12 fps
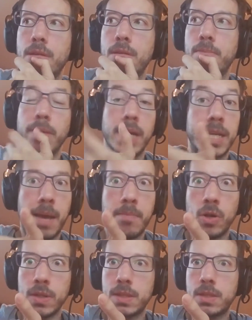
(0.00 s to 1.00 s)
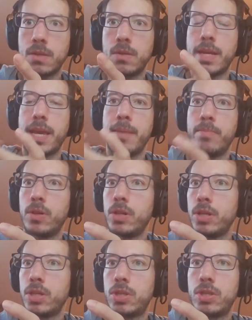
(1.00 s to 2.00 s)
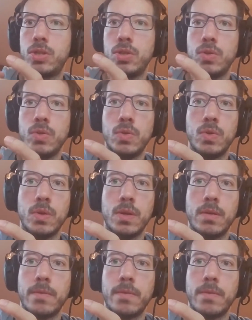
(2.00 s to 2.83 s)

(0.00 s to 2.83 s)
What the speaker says: But I'm also able to